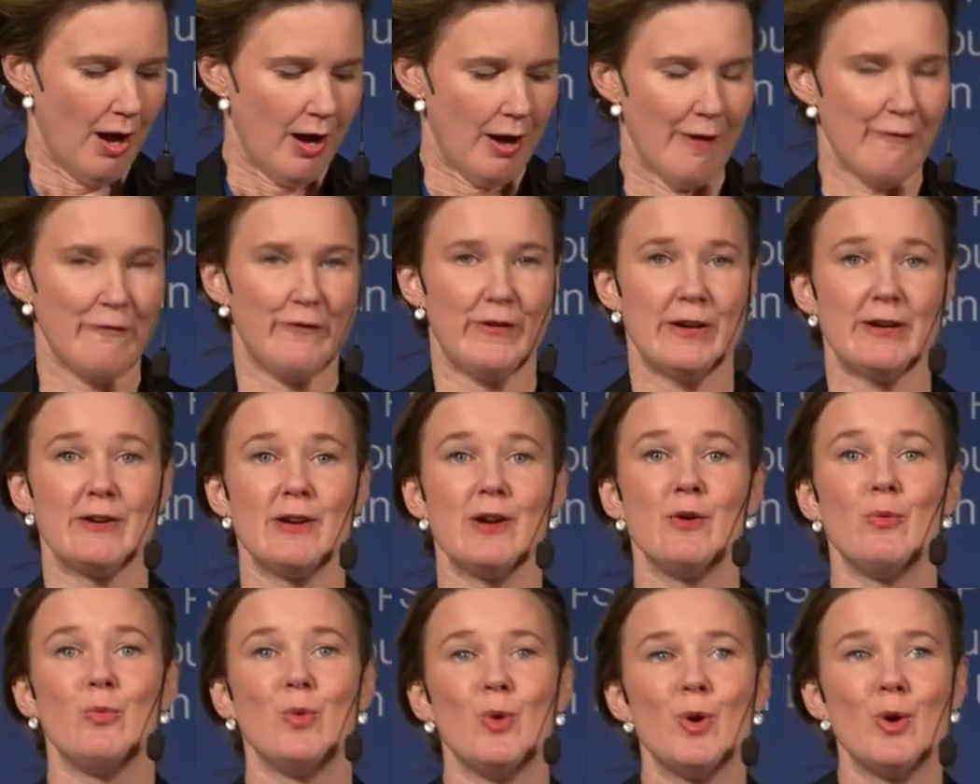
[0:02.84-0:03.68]
A
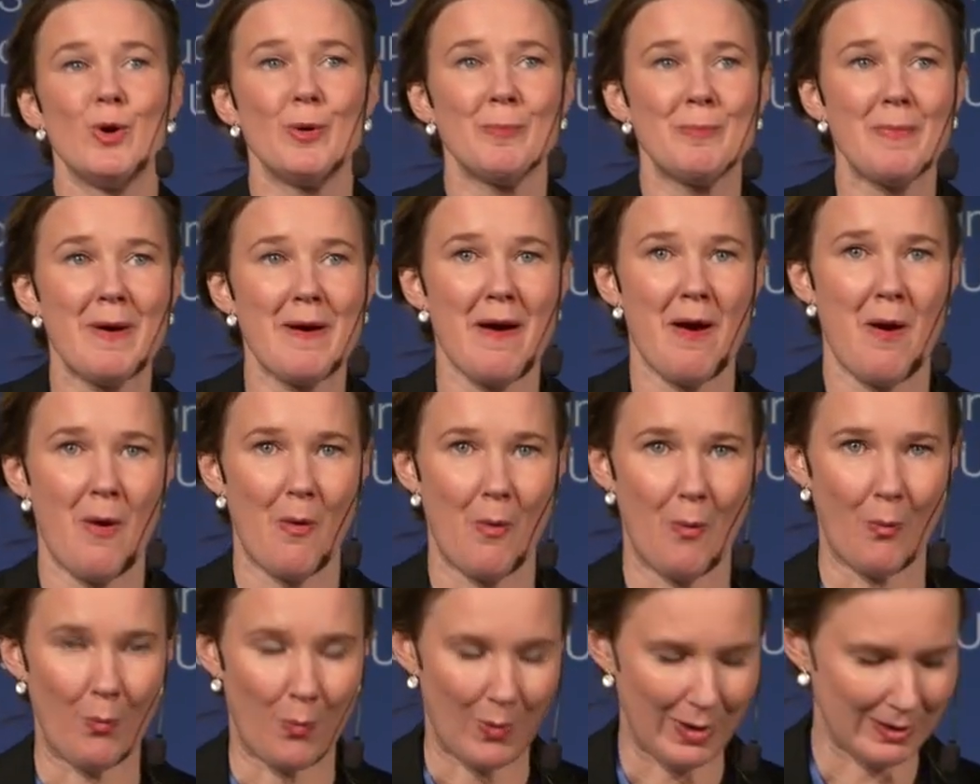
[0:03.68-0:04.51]
very warm
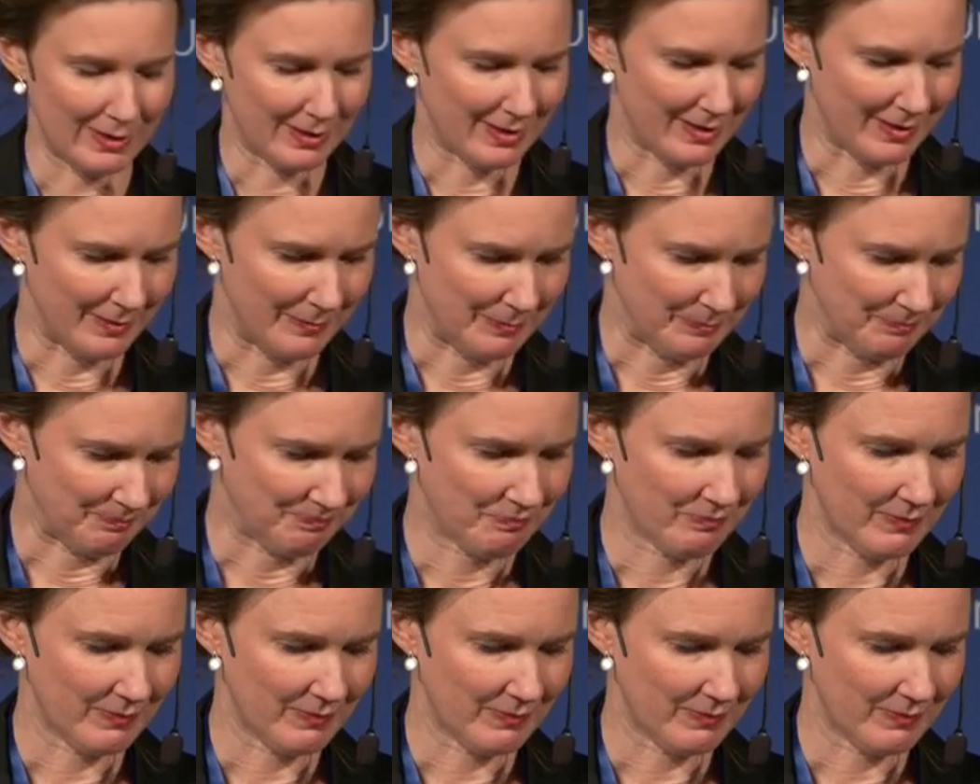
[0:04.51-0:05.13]
welcome